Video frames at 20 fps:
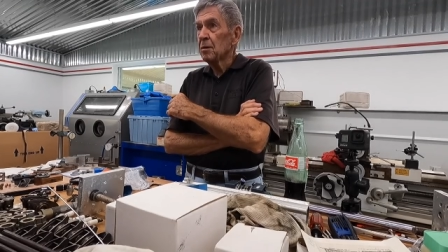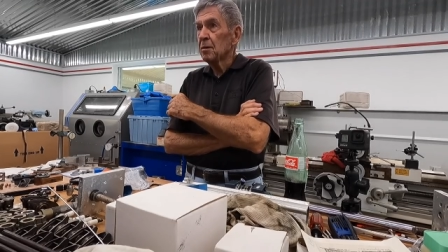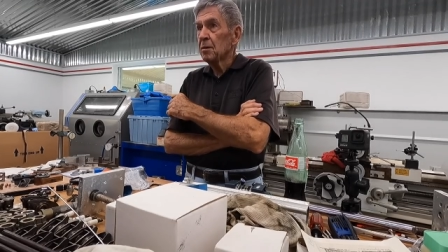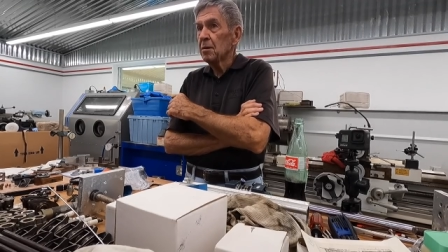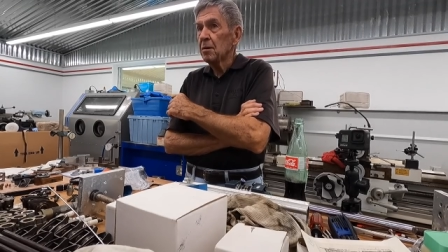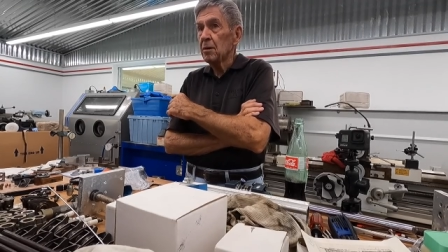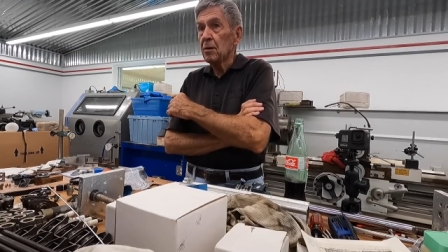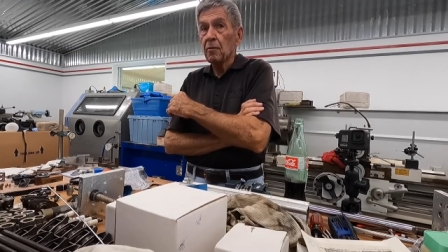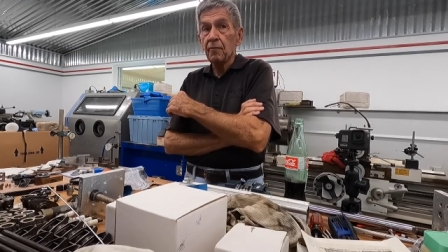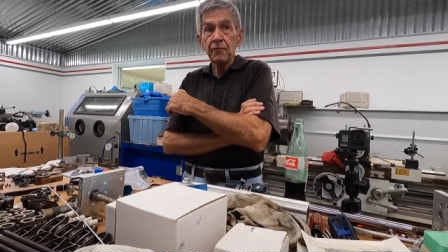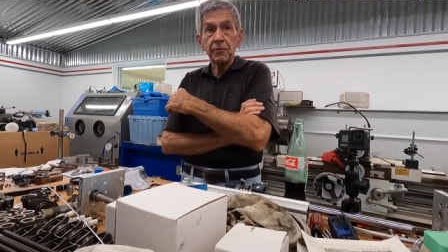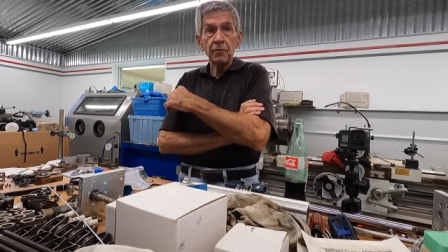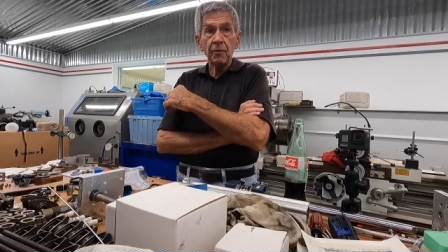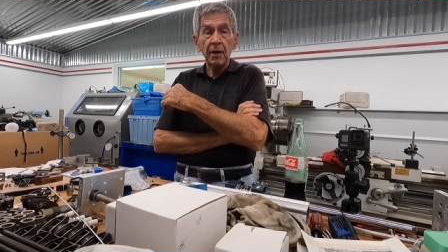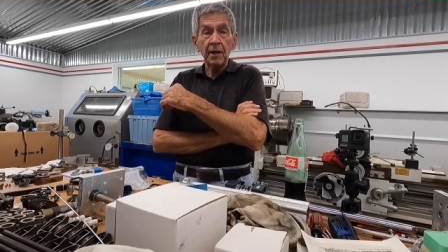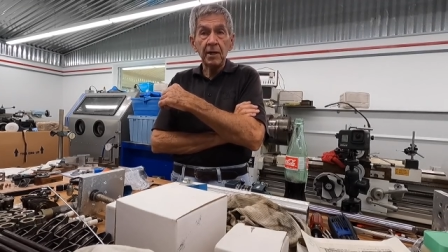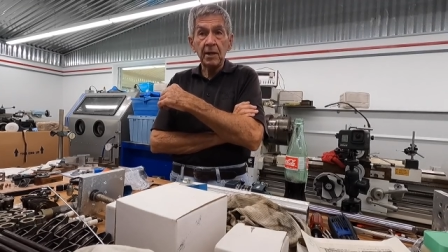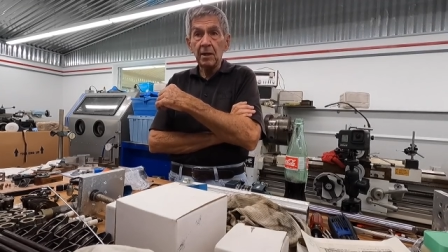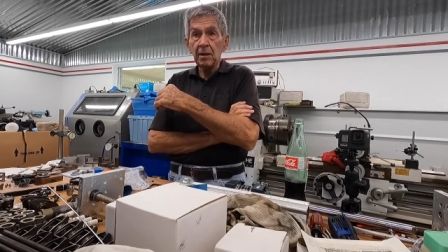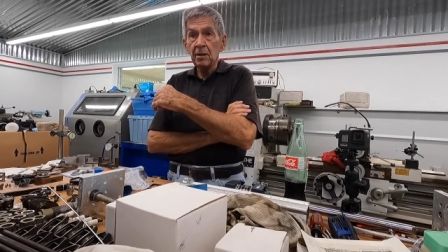Right. You know, if it's
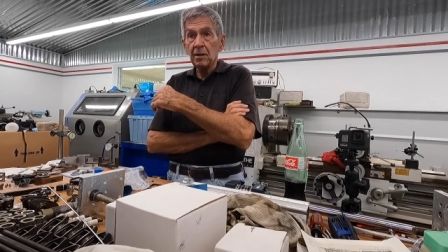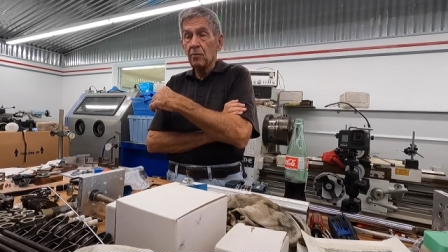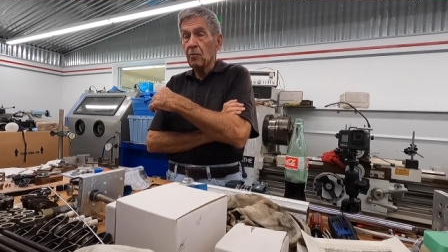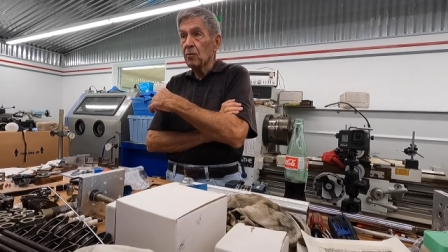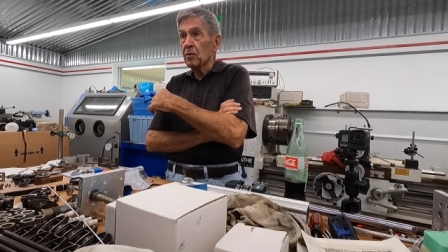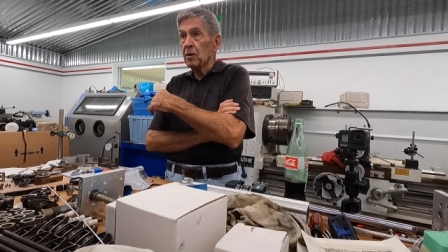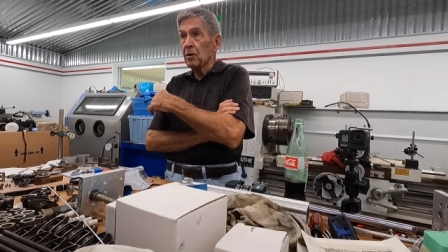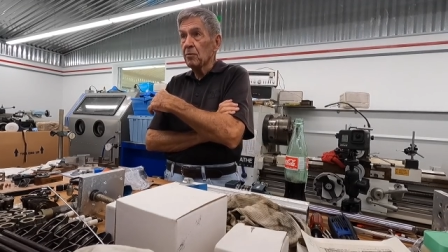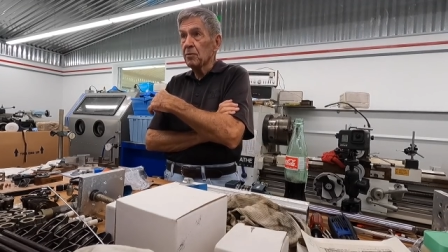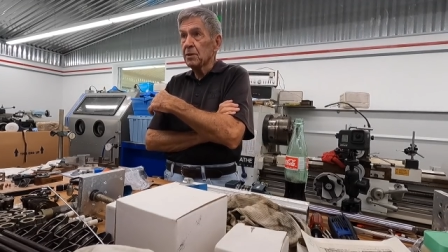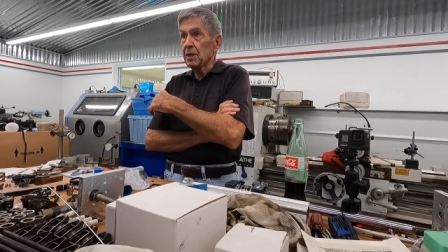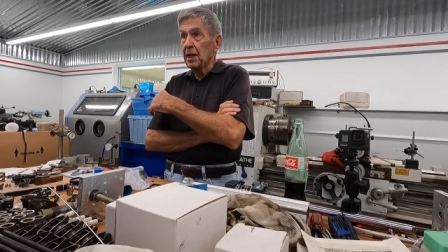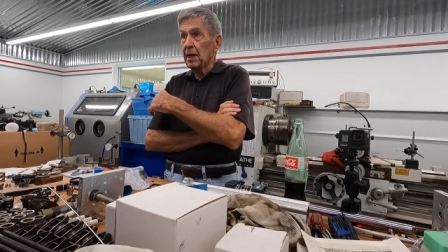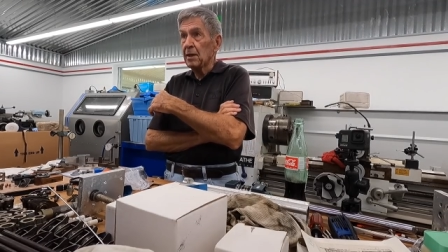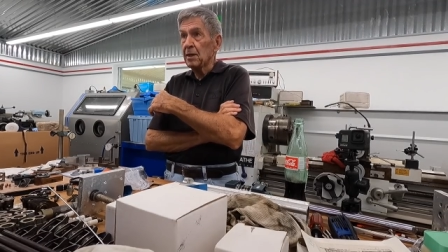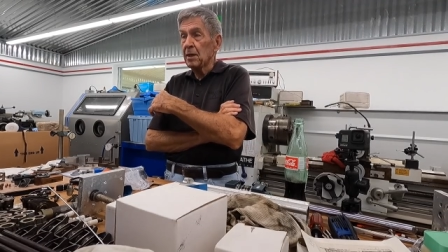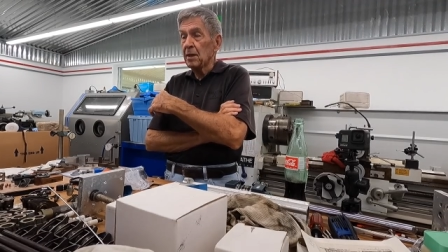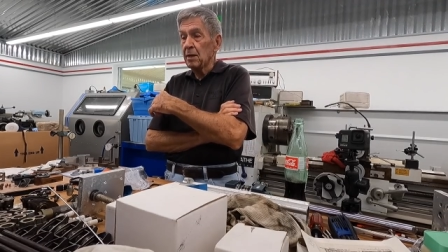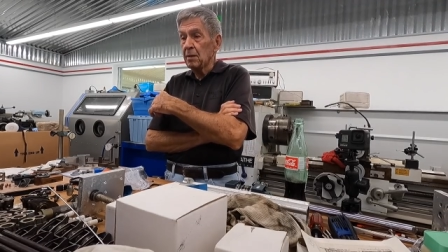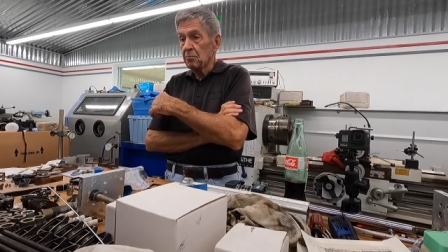raining, you want to go to
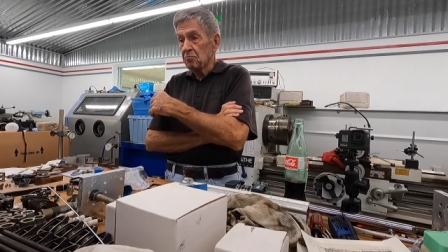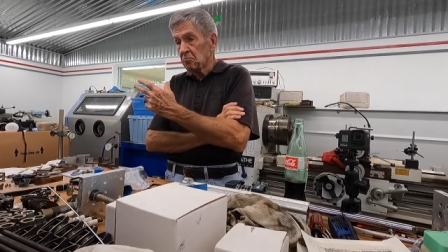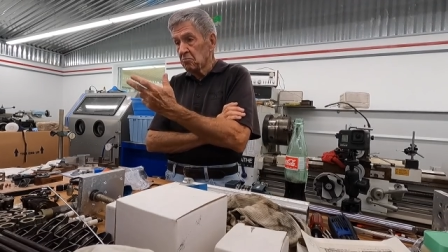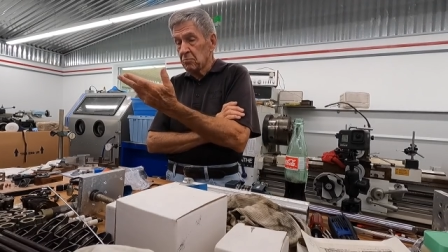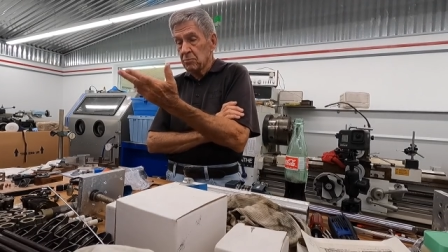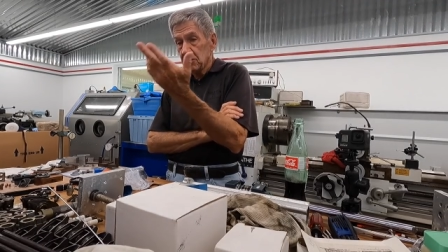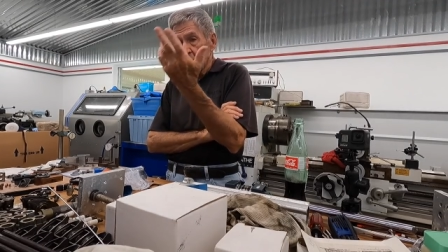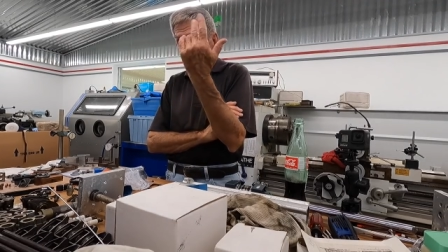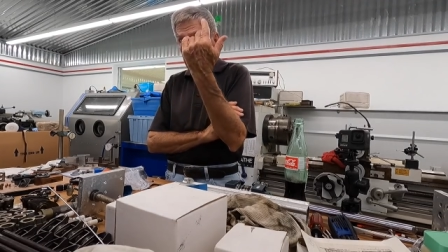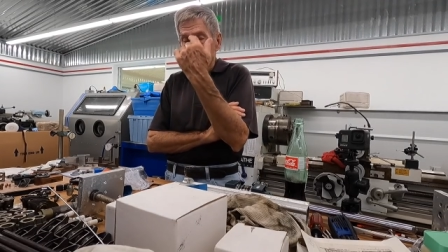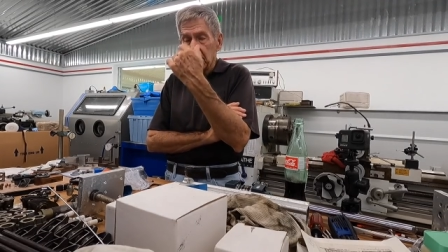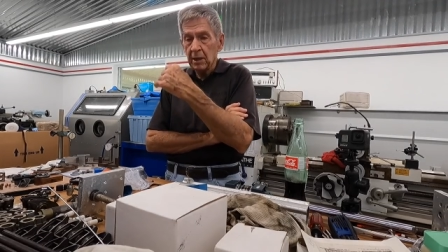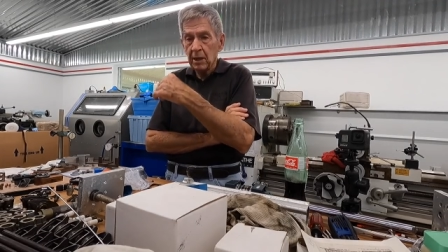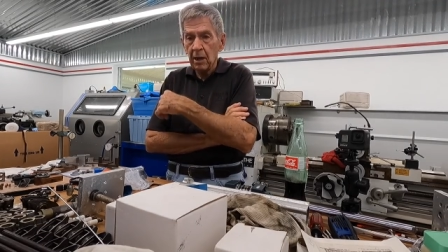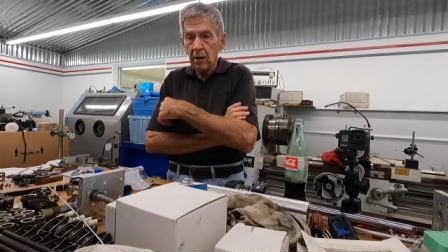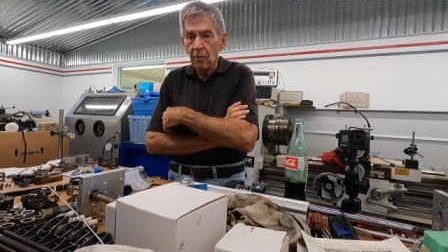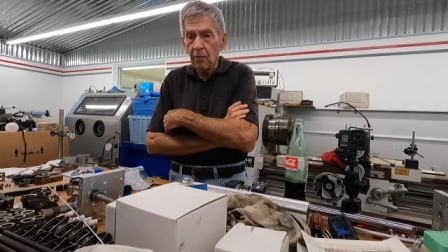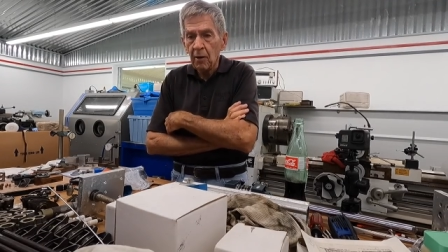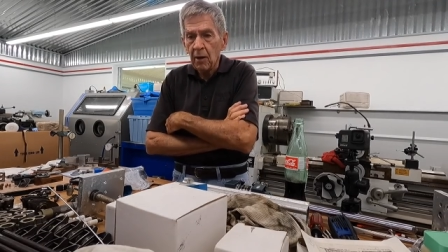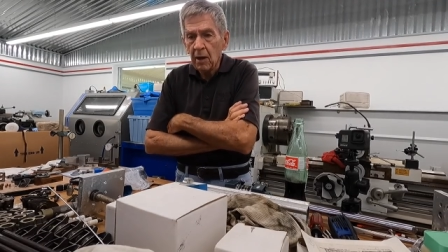town in it, okay. Jump in it and
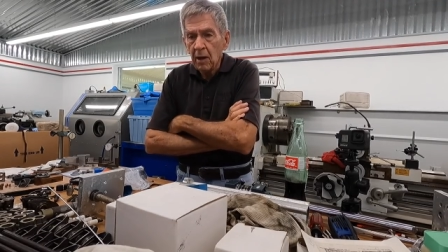go.